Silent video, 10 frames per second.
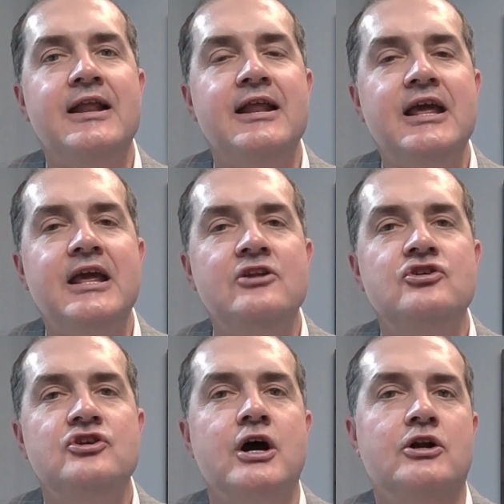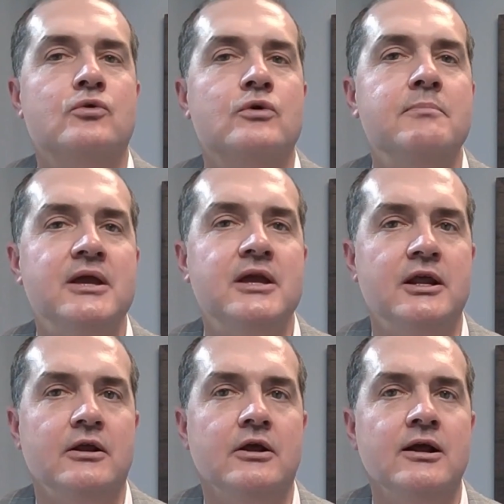an introductory
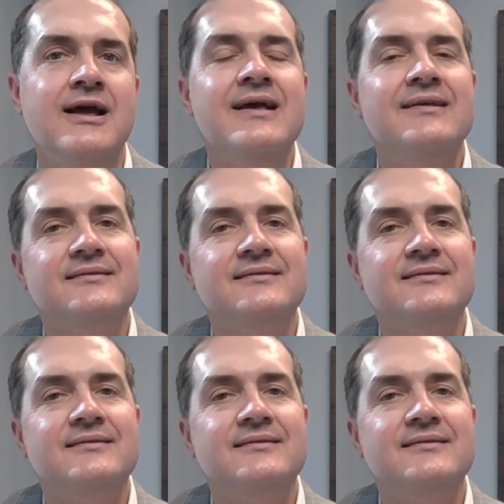meeting.